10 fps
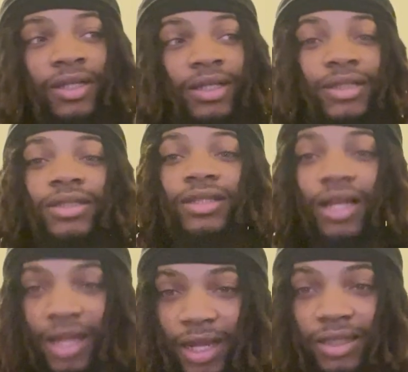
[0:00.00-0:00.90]
this is a
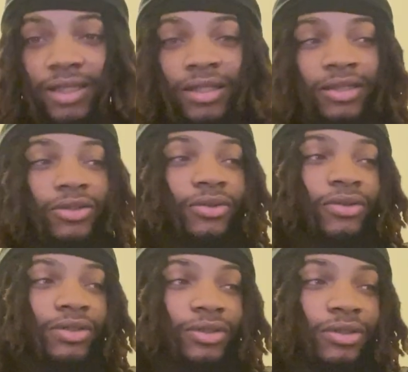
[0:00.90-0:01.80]
lot of kids'
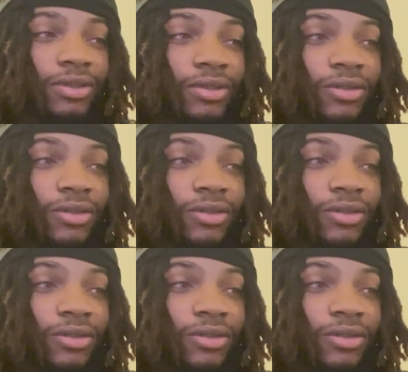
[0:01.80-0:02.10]
story, y'all.